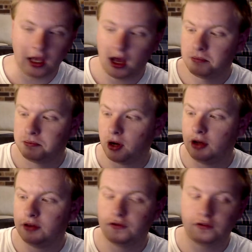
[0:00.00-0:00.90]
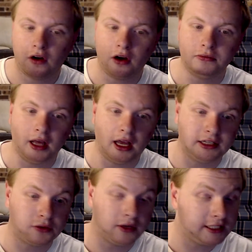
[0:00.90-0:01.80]
are both from a
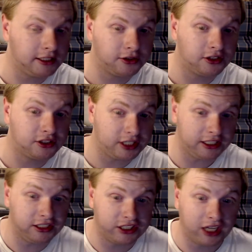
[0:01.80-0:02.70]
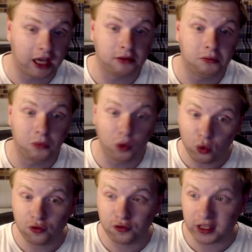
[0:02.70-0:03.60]
2013 Darth
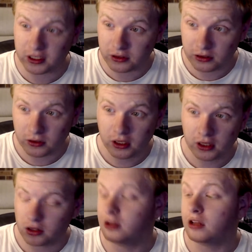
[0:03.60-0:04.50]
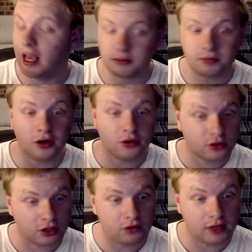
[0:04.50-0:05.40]
Maul figure that Hasbro
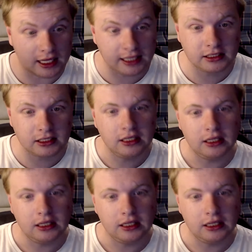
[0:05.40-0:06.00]
also released.